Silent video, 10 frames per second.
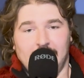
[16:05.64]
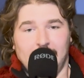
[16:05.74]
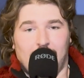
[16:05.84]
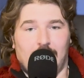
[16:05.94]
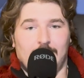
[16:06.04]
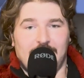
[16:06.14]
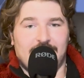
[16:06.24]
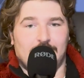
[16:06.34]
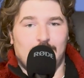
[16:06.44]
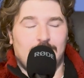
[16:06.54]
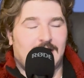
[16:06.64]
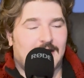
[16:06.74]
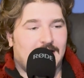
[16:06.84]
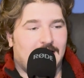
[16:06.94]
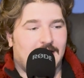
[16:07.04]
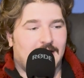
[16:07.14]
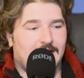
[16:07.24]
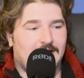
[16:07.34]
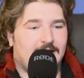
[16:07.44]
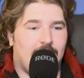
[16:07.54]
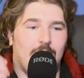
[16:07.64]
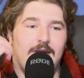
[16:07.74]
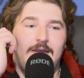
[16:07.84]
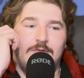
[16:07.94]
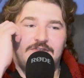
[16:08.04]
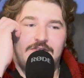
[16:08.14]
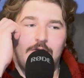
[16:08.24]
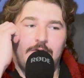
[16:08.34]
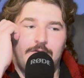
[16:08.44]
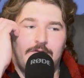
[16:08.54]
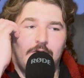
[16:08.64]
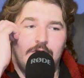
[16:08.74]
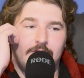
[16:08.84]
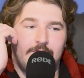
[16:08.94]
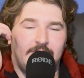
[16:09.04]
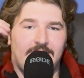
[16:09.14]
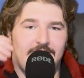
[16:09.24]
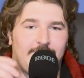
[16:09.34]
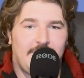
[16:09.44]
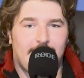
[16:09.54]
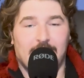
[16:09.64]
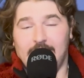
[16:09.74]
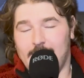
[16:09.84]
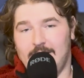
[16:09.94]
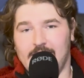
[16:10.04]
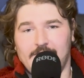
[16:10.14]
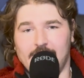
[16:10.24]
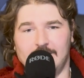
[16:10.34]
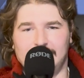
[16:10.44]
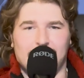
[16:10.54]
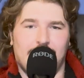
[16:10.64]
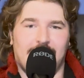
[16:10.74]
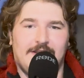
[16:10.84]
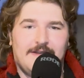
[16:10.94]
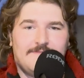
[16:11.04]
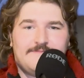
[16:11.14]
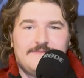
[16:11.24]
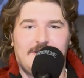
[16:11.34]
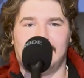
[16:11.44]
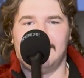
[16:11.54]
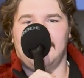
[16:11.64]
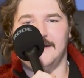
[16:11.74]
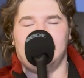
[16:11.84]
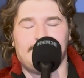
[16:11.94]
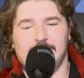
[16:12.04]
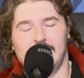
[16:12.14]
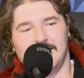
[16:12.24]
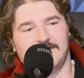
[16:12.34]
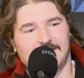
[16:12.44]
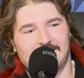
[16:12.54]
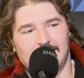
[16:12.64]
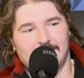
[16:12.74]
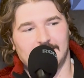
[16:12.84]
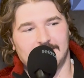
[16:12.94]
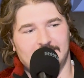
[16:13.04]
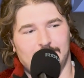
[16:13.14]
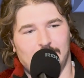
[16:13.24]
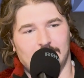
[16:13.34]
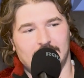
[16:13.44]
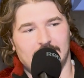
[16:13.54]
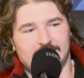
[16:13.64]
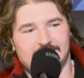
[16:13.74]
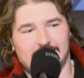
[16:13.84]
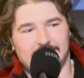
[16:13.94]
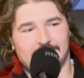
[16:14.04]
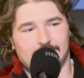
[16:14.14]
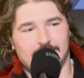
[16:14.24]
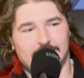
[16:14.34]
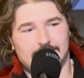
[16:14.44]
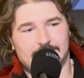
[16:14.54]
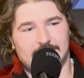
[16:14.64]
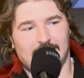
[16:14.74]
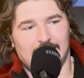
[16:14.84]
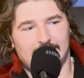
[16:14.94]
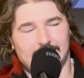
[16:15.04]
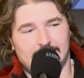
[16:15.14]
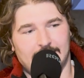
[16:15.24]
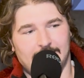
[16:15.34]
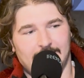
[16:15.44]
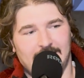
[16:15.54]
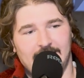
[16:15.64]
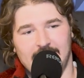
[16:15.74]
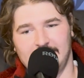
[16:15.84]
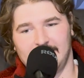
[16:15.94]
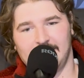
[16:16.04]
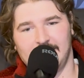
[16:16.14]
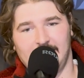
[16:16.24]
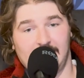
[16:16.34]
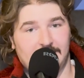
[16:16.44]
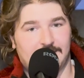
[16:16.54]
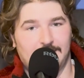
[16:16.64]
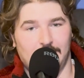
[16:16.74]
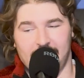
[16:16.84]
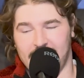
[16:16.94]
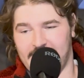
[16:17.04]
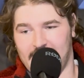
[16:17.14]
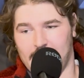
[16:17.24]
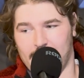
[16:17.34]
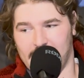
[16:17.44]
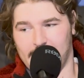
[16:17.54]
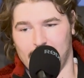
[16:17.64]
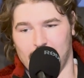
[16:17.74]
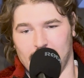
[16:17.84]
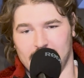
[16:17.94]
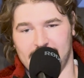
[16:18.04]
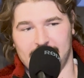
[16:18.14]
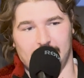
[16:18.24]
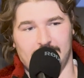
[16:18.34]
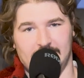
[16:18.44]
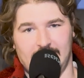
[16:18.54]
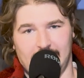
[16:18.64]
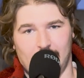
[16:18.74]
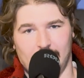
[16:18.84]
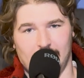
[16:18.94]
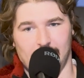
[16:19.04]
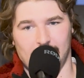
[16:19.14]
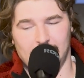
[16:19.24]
primary school, and it was so fun for these people, and I might have even joined in, to tell this poor girl that Santa's not real, and it is fun to tell people stuff that they don't know,